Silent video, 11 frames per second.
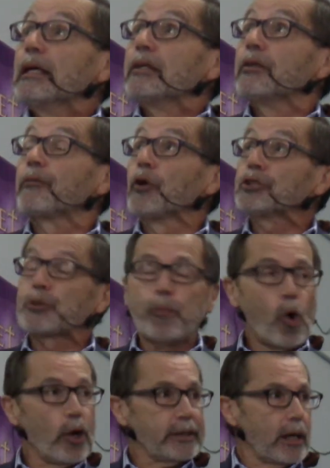The first
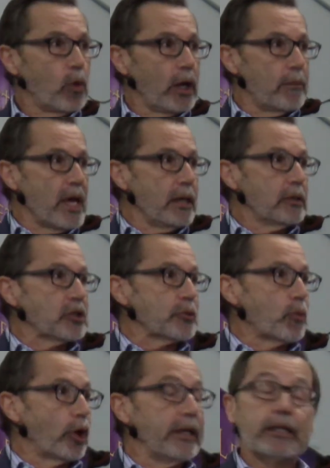point I want to make this
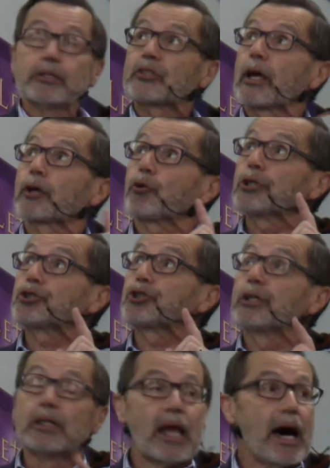morning is that
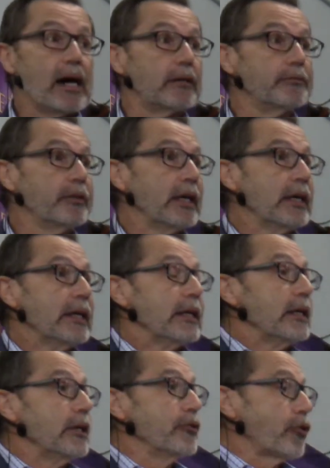Christian love
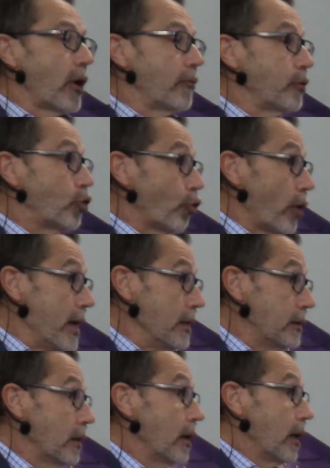is of
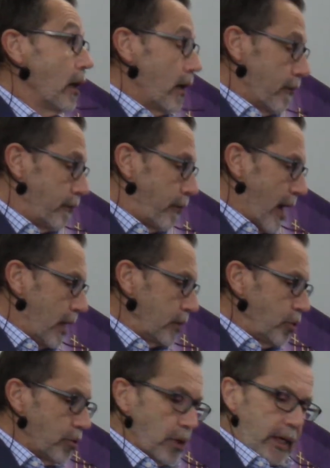great
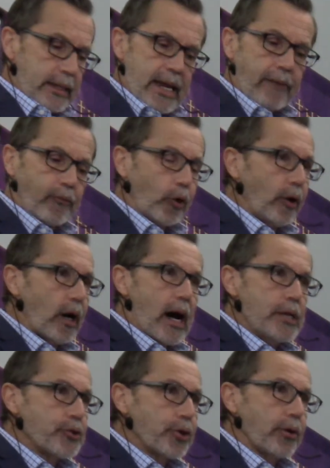value. Never
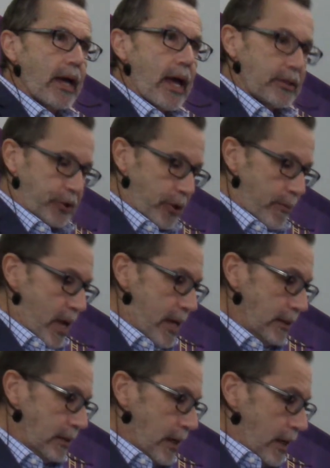
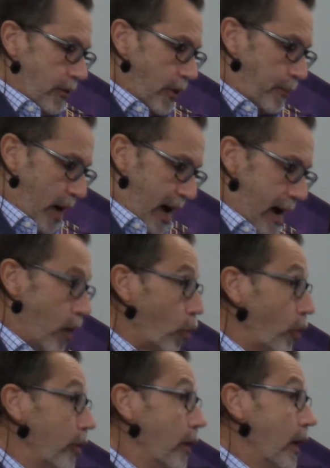underestimate the
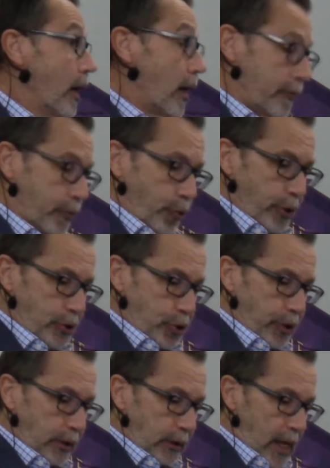power of
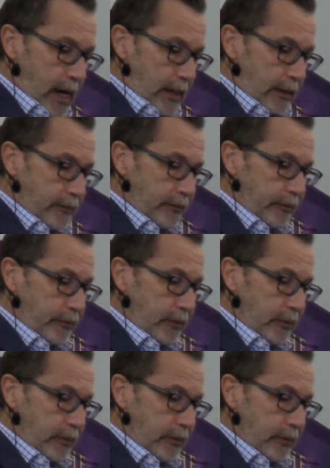Christian love.